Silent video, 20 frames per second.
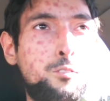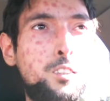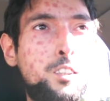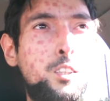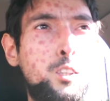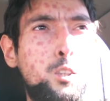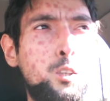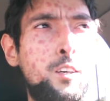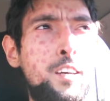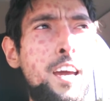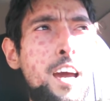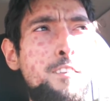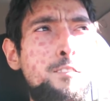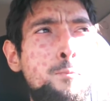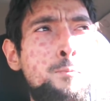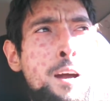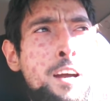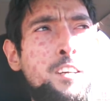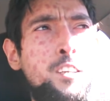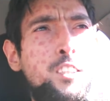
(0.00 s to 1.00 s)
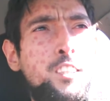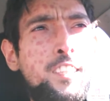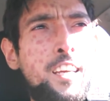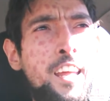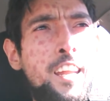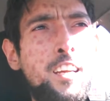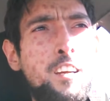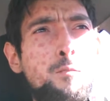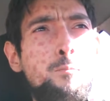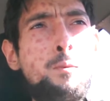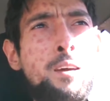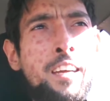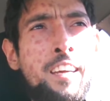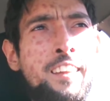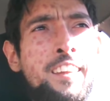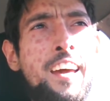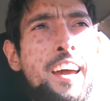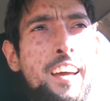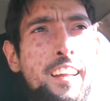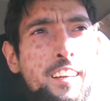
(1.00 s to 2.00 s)
So yeah, from my understanding of being
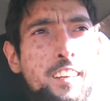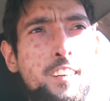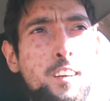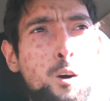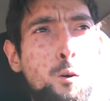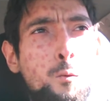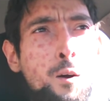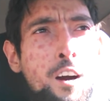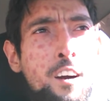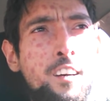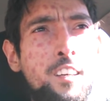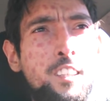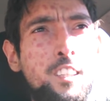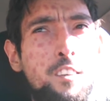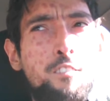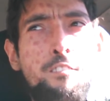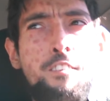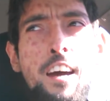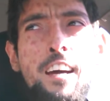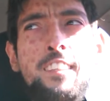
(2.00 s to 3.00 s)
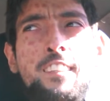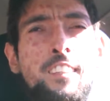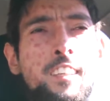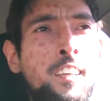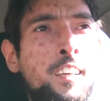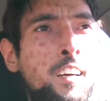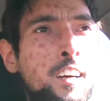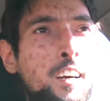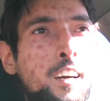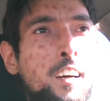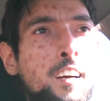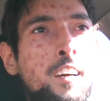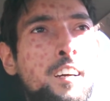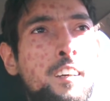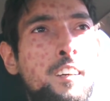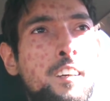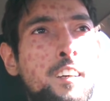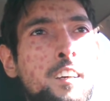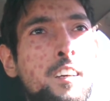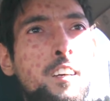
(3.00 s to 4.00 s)
in that awareness of fasting,
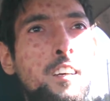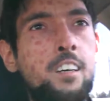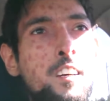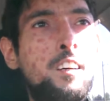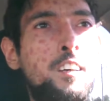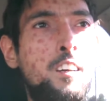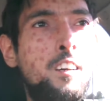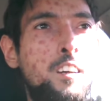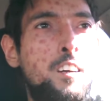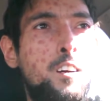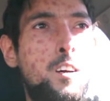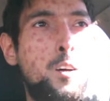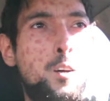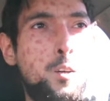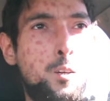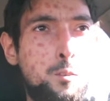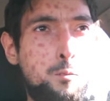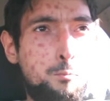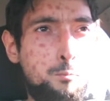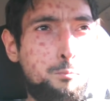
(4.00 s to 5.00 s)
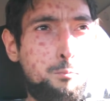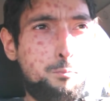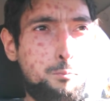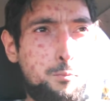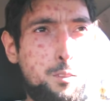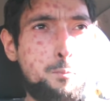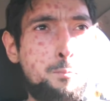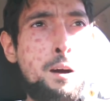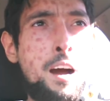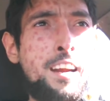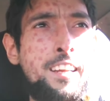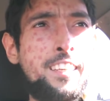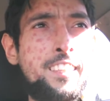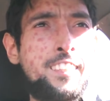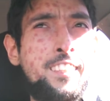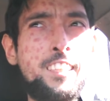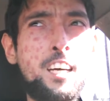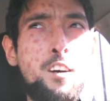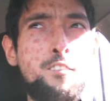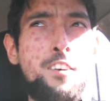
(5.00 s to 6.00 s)
the body
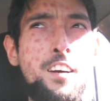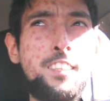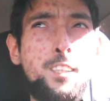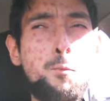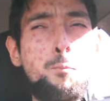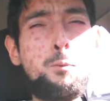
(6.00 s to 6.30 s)
itself has the